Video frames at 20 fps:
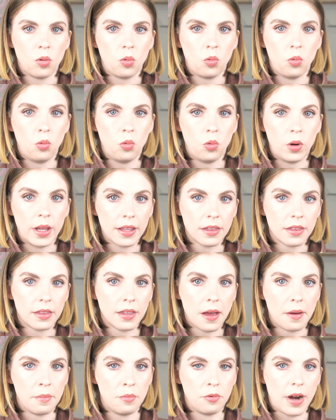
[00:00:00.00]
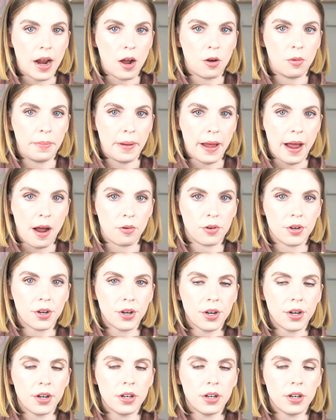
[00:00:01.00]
with a brow powder,